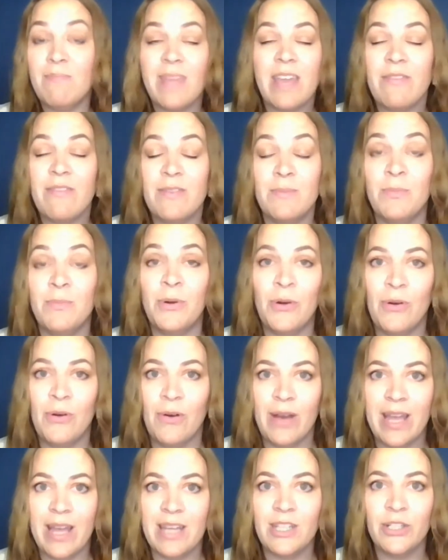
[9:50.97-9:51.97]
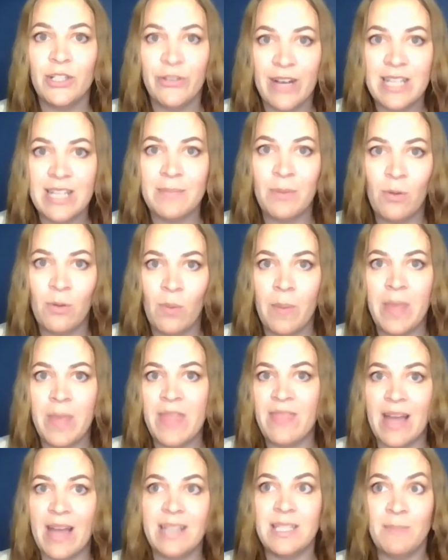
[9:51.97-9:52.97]
even more incredible
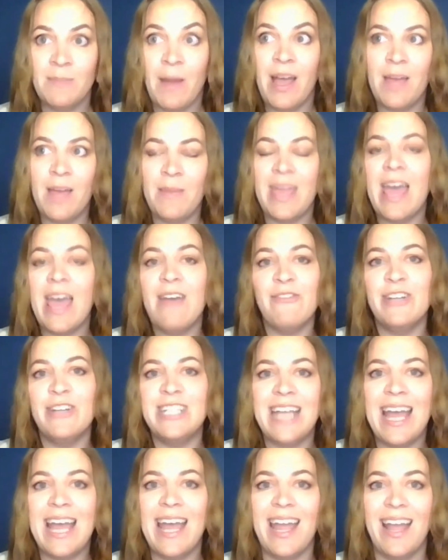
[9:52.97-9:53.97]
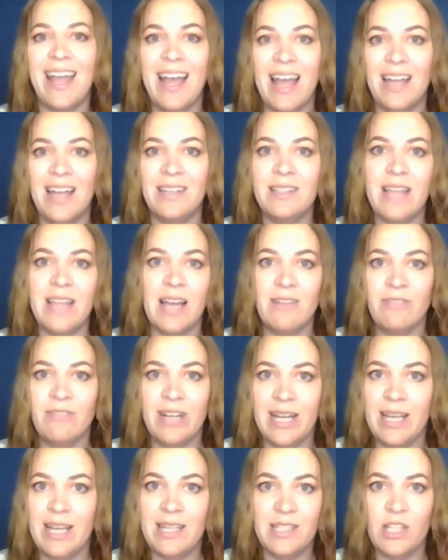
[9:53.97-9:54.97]
women that inspire me every day. And that
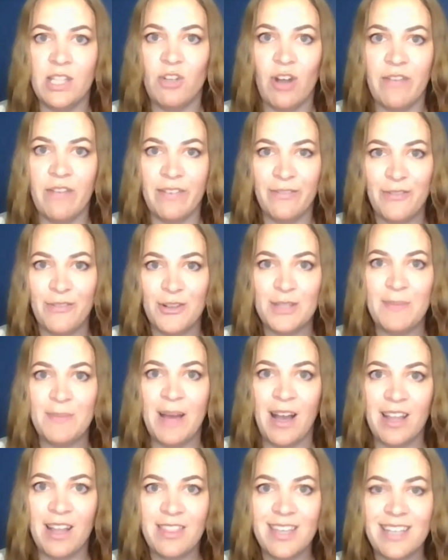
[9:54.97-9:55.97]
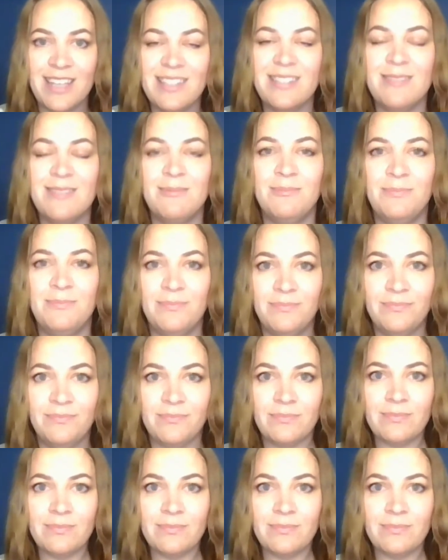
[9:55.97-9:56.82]
really is the driving force behind this. Yeah,